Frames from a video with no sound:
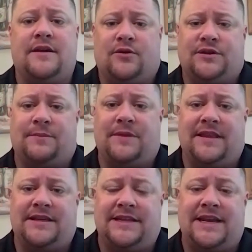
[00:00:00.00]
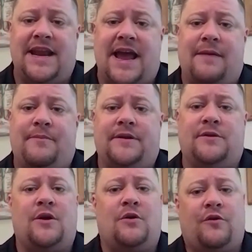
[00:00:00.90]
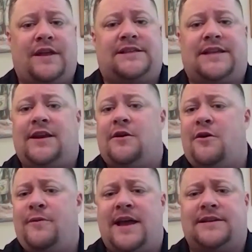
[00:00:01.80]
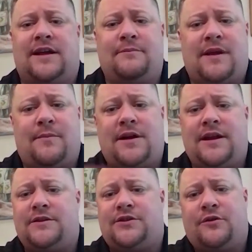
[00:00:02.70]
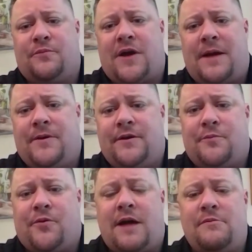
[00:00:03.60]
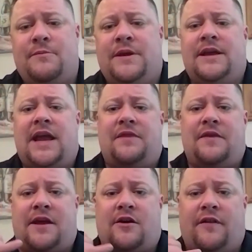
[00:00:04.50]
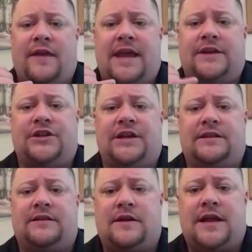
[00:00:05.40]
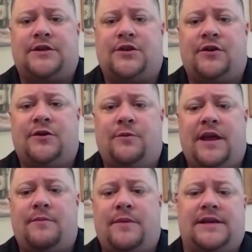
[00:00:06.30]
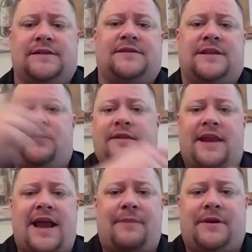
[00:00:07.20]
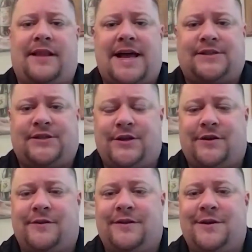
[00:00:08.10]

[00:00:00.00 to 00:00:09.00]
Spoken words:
or something that didn't happen, or they say to you, oh yeah, Tom, come on in and show the property, no problem. And then they call the AG and turn you in because of something that happened last year.